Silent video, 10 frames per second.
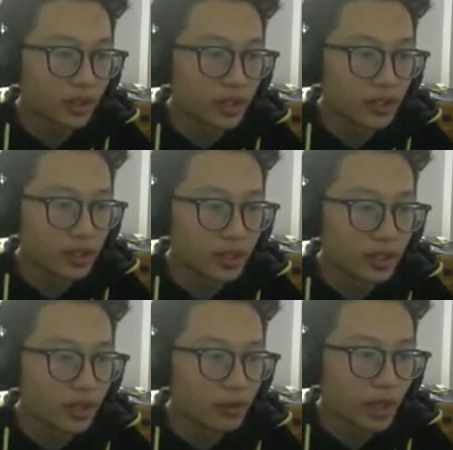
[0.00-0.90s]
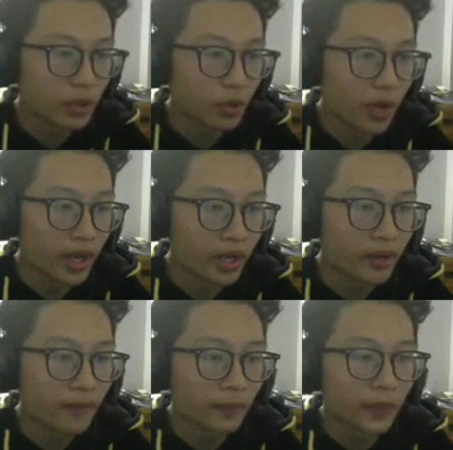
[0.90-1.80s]
Easy. By the way,
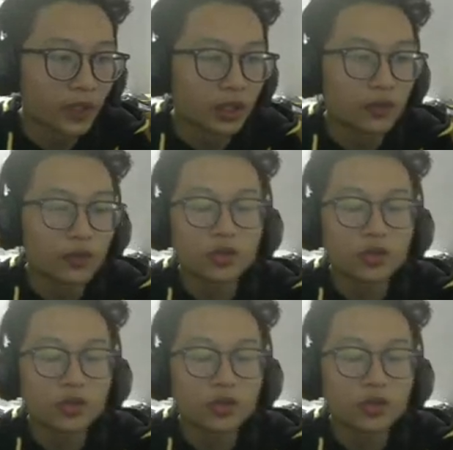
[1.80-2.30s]
if